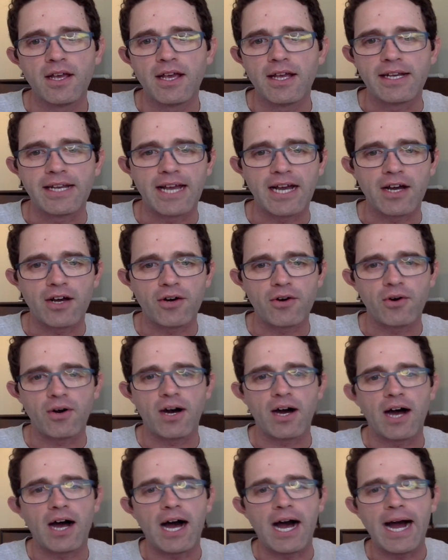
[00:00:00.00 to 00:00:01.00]

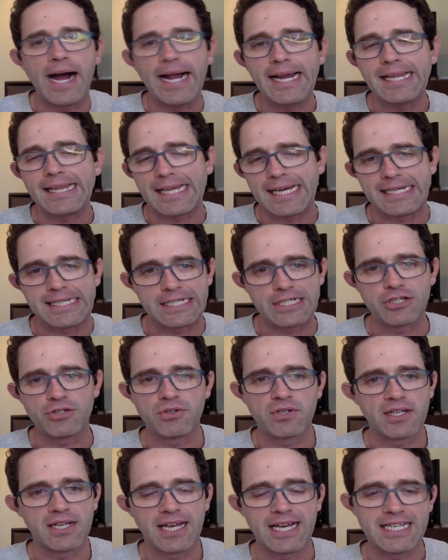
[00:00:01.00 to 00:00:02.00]
Now, I like to
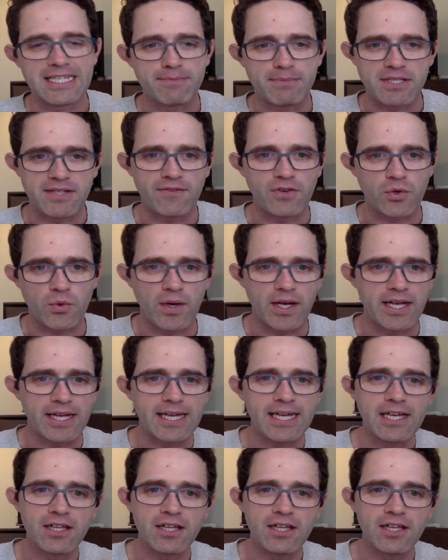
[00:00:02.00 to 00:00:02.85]
do it a specific way.